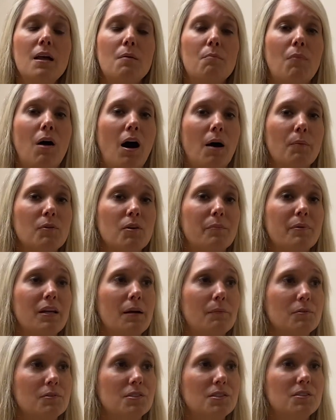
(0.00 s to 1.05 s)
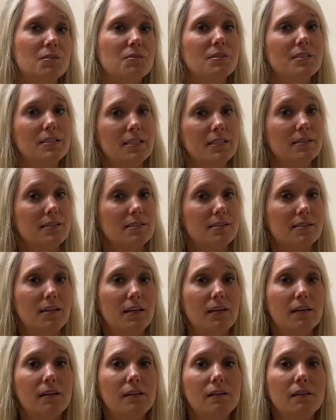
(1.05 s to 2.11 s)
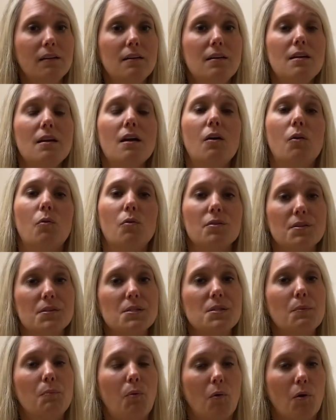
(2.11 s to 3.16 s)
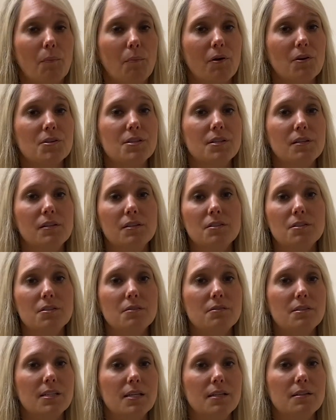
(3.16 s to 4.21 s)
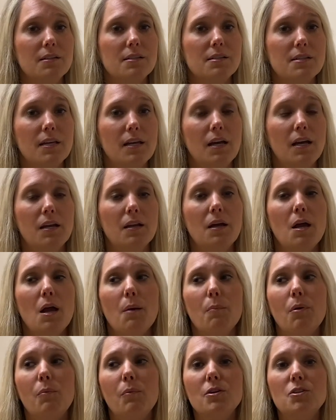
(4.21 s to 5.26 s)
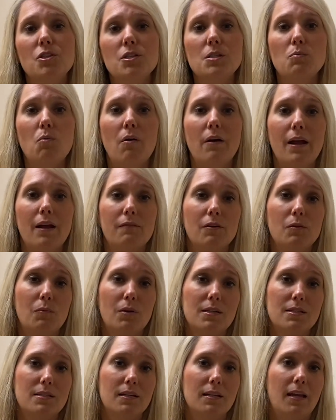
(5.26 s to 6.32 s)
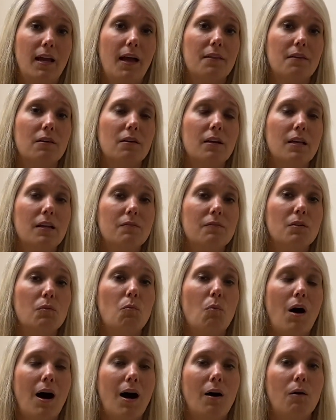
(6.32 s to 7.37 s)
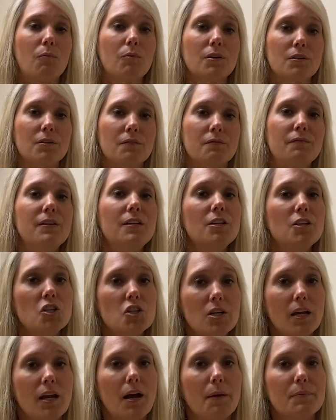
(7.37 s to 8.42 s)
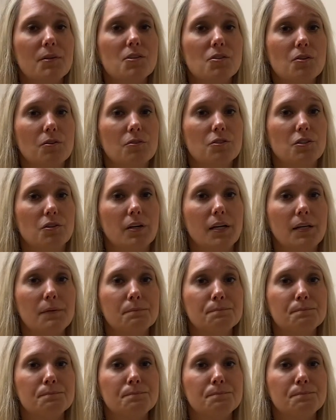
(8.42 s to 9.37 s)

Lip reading: Mom, you'll be able to do skin to skin, or the support person could do skin to skin, but we just want everyone together even while we're finishing up the surgery.